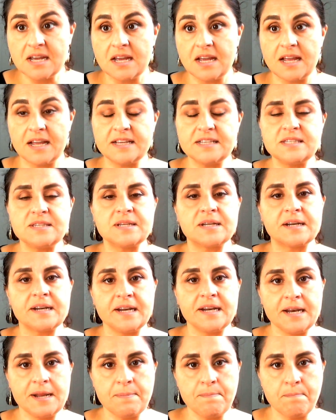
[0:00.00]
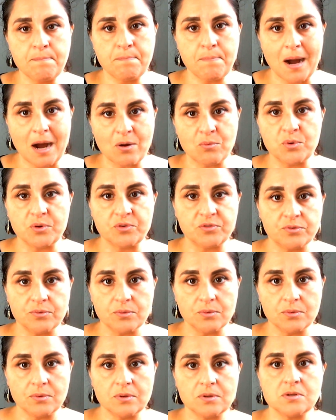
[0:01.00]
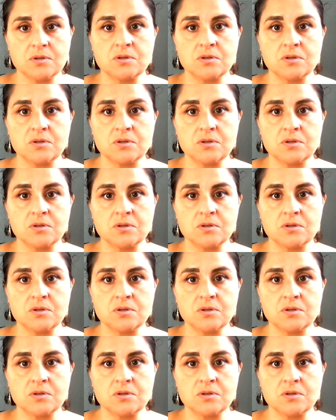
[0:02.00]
It's really powerful.